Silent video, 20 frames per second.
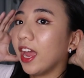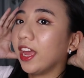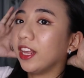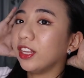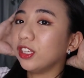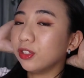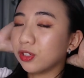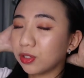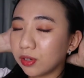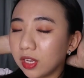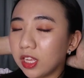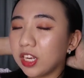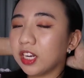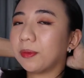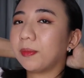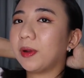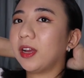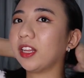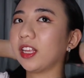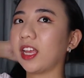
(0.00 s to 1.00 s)
And usually
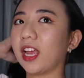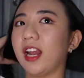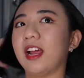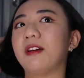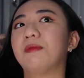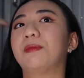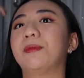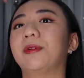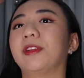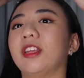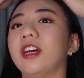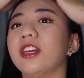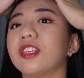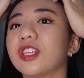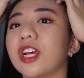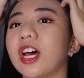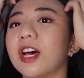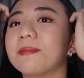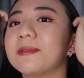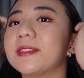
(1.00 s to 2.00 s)
naman, kailangan mo
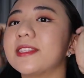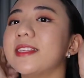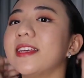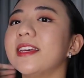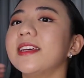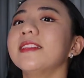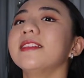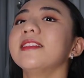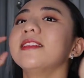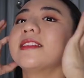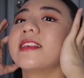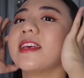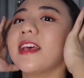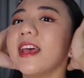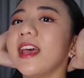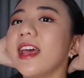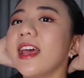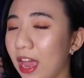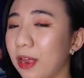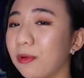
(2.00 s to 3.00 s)
touch up since
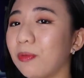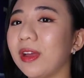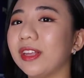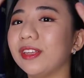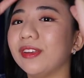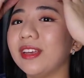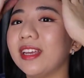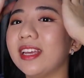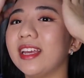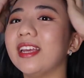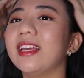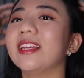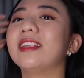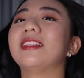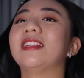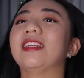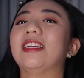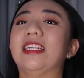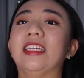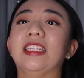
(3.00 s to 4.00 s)
and when you
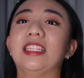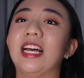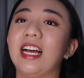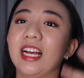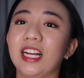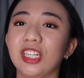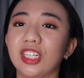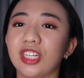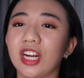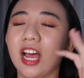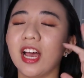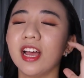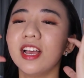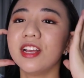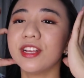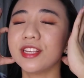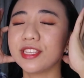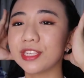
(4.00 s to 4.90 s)
eat, natanggal siya.